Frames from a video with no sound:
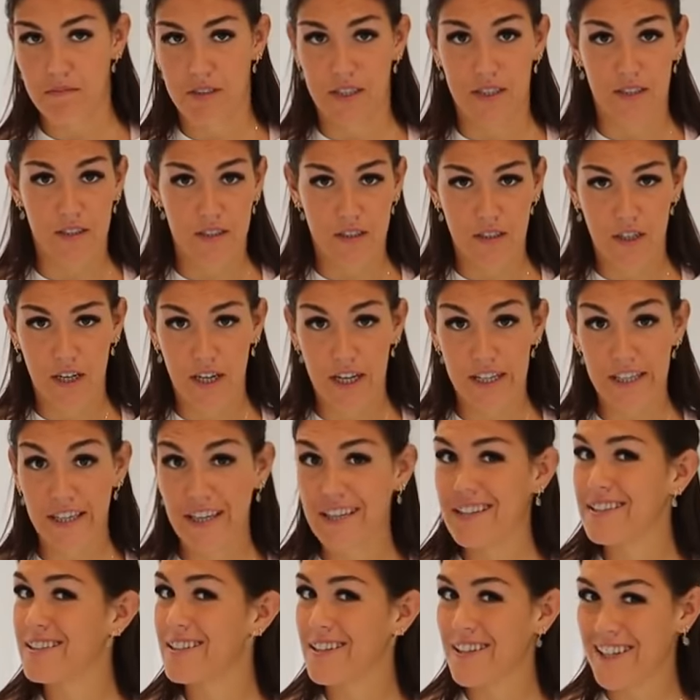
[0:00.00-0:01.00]
this is not
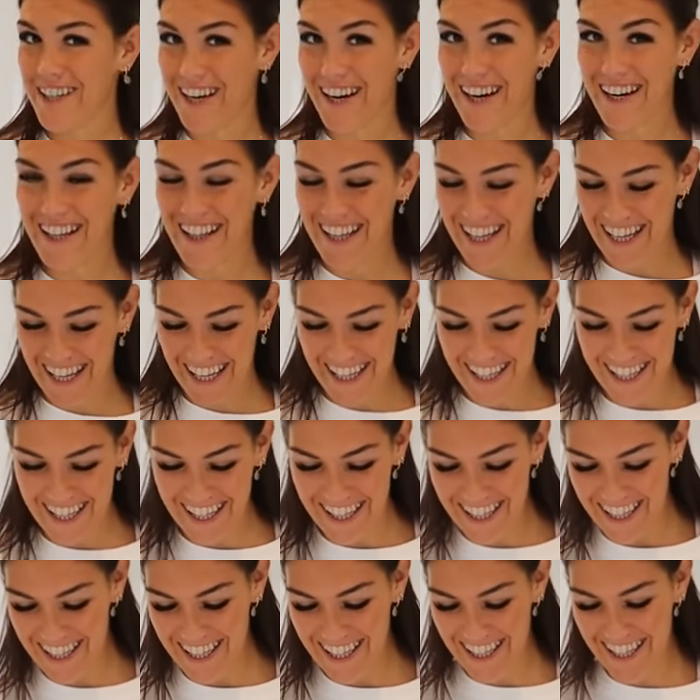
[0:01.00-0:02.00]
onions,
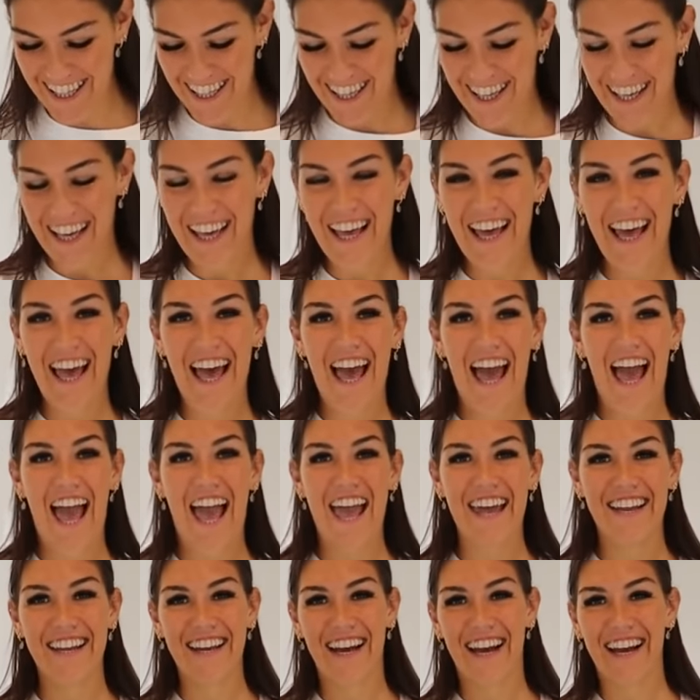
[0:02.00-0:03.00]
garlic
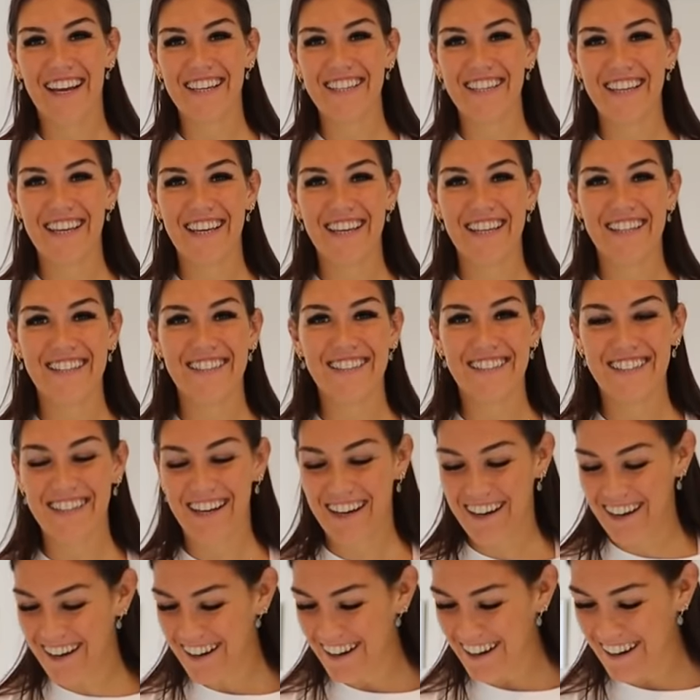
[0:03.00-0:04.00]
and onions
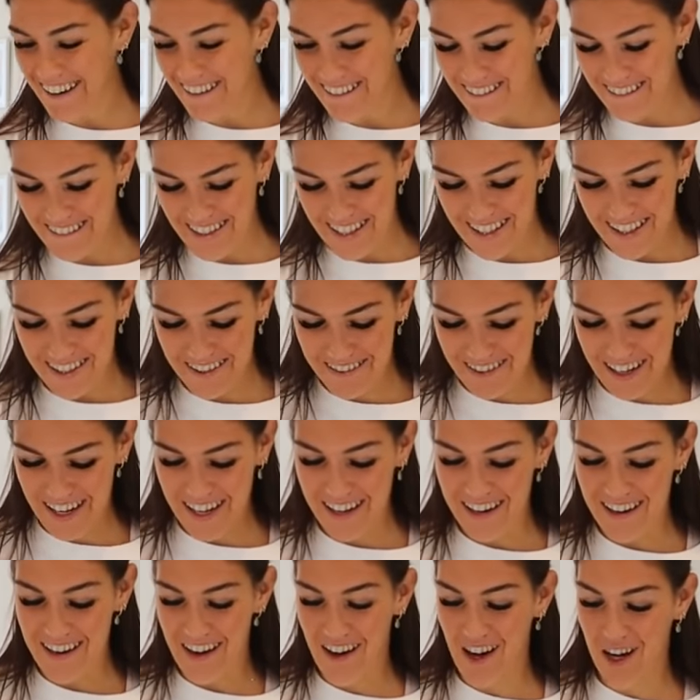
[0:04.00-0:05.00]
are really
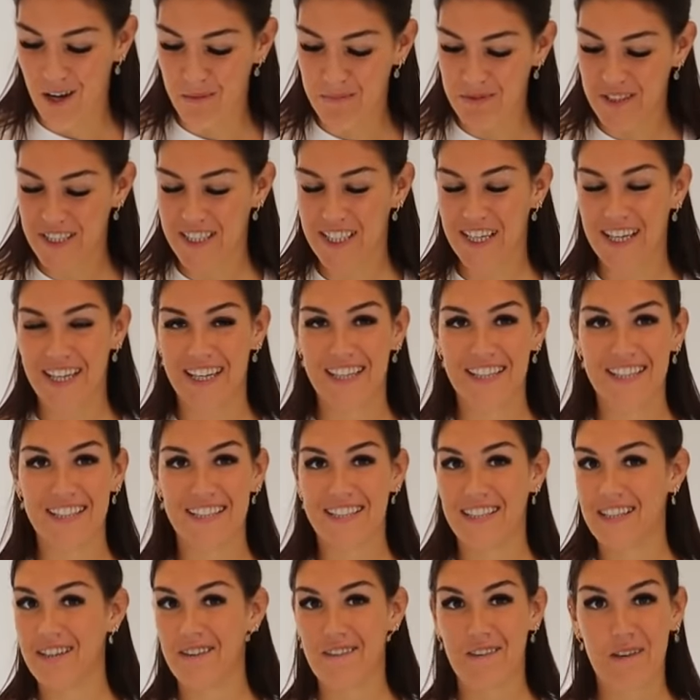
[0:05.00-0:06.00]
great
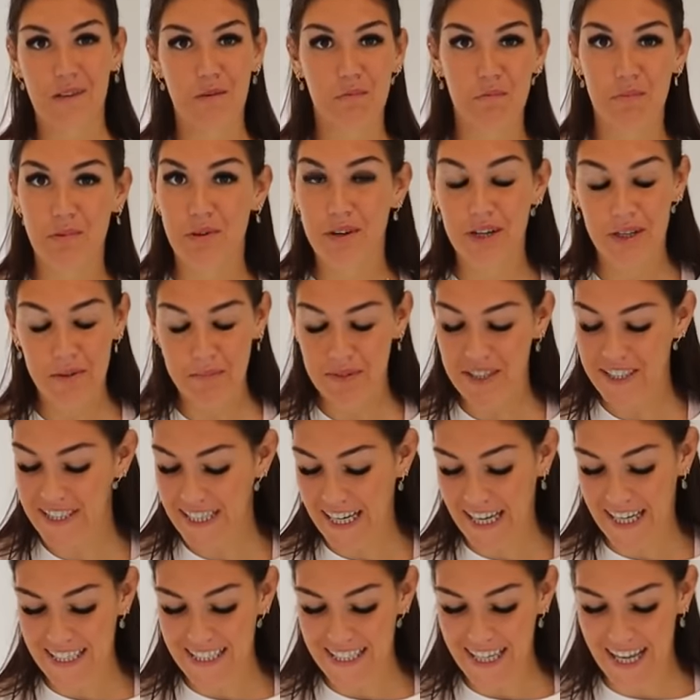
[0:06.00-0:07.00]
options that you can pretty much
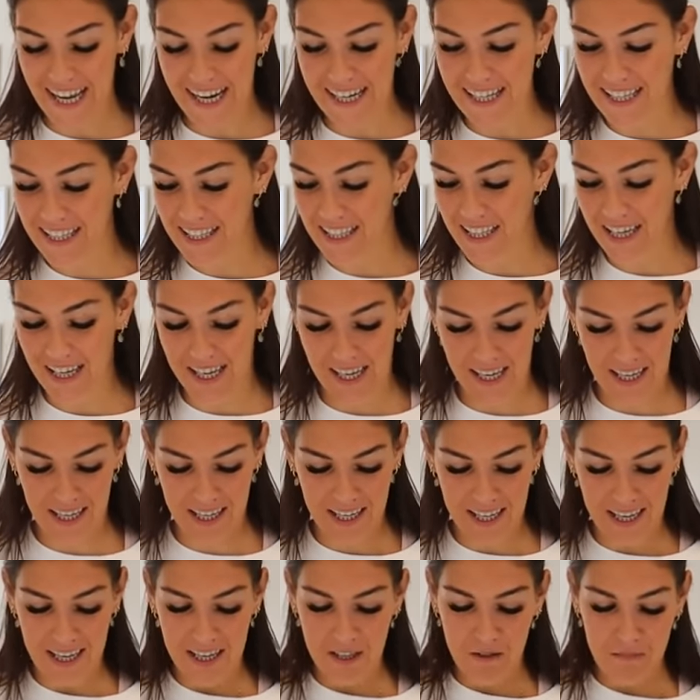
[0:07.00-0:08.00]
add to
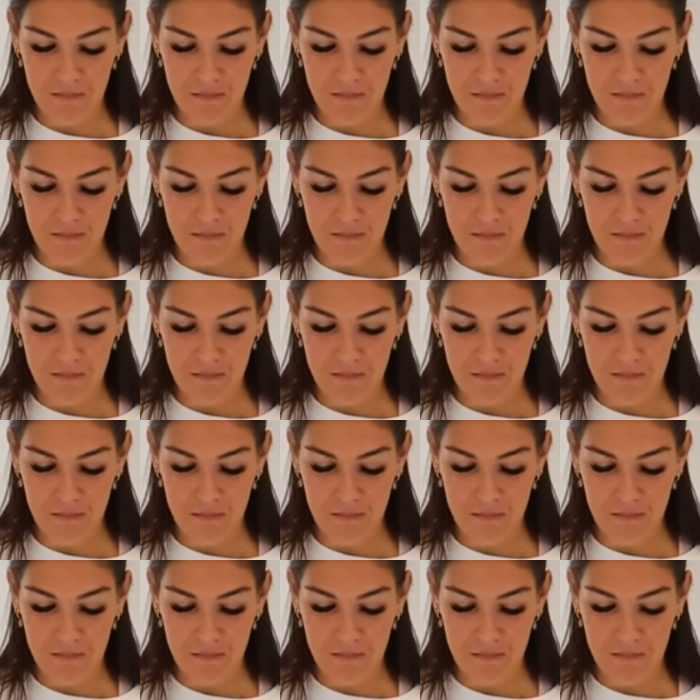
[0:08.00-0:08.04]
anything.